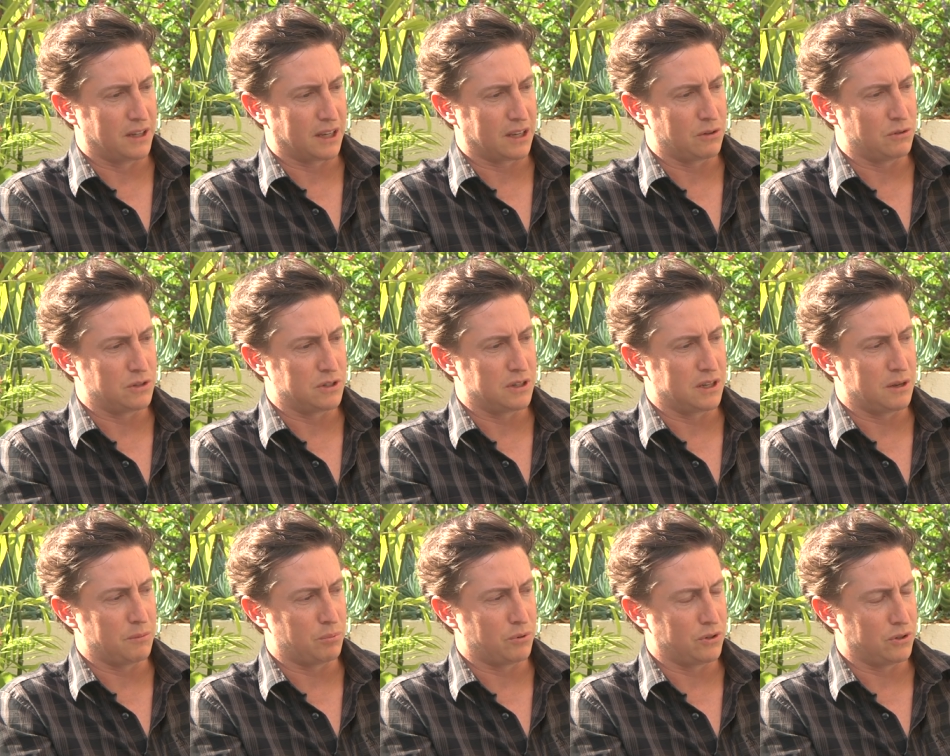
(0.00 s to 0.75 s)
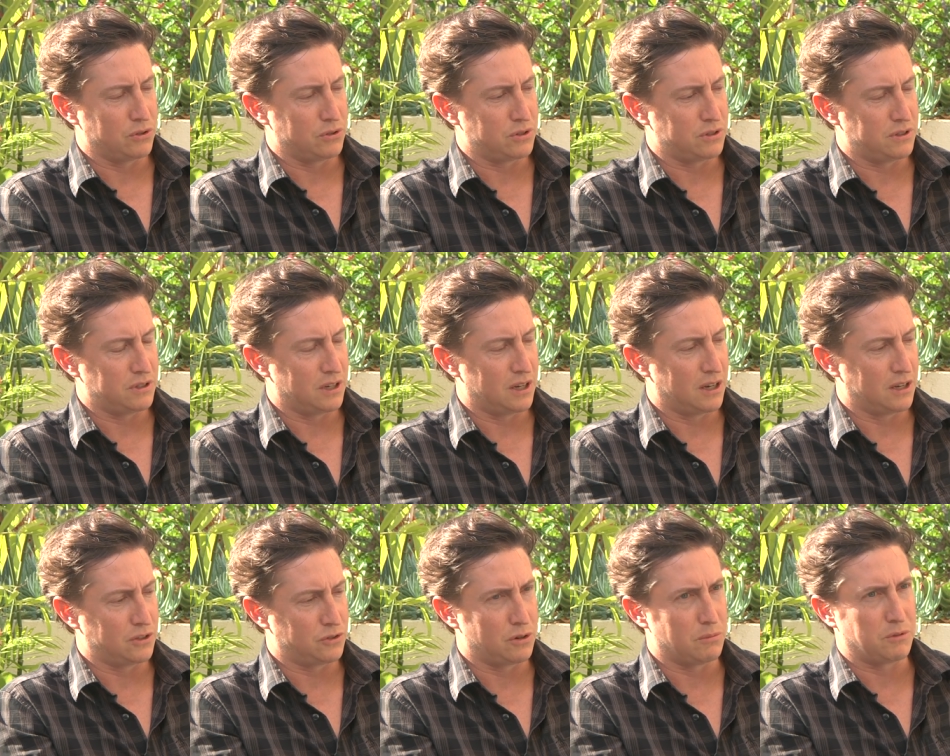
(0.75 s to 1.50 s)
Like he was, he produced
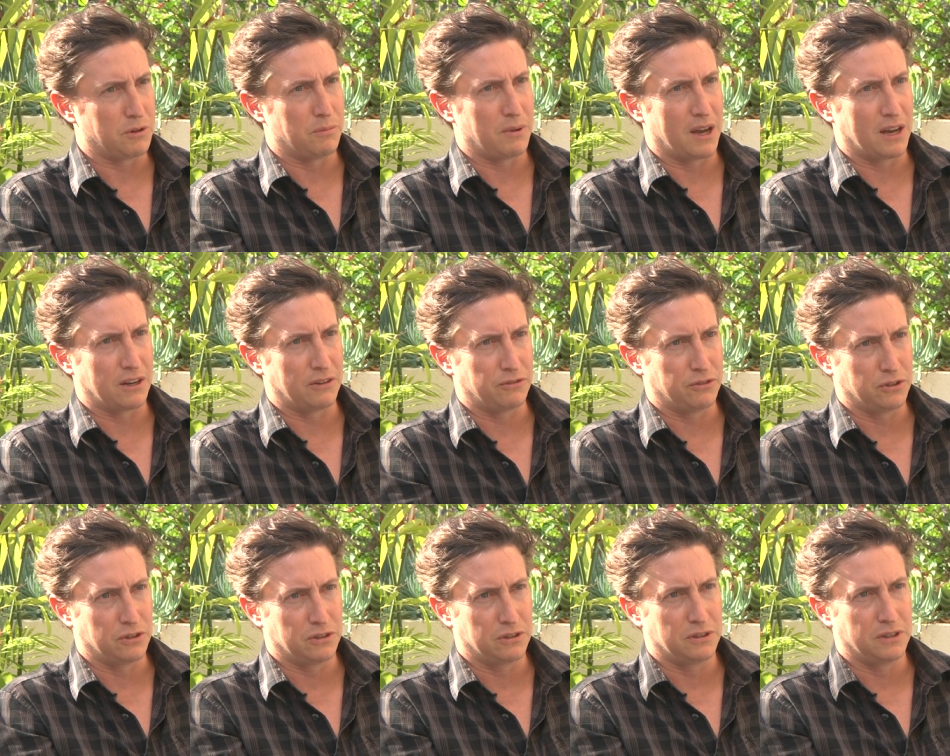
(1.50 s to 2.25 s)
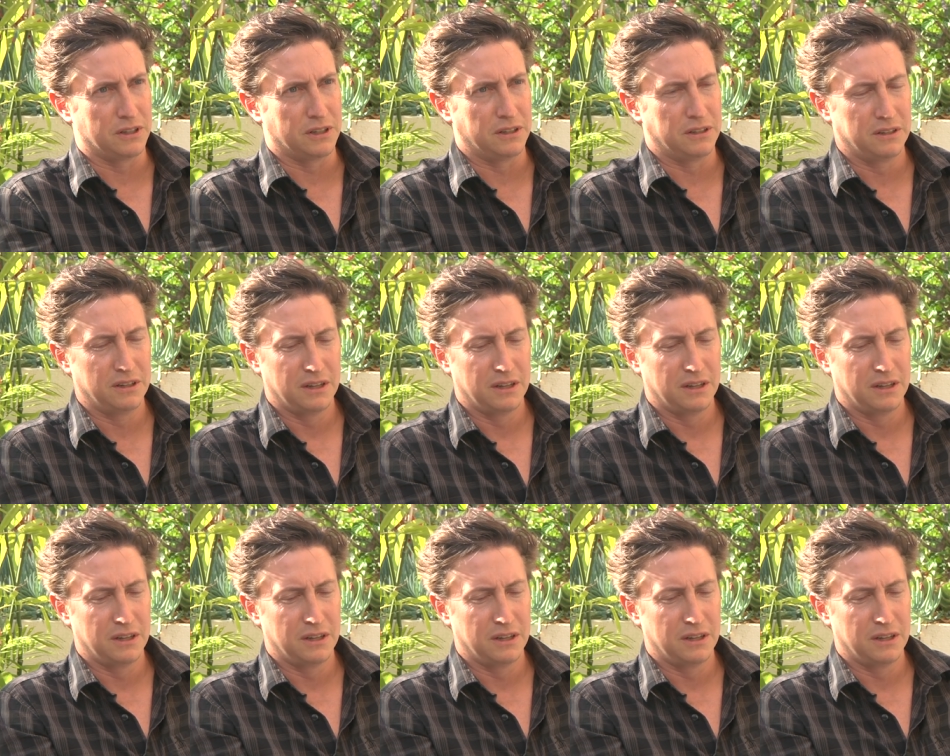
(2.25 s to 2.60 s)
uh, Trip to Bountiful and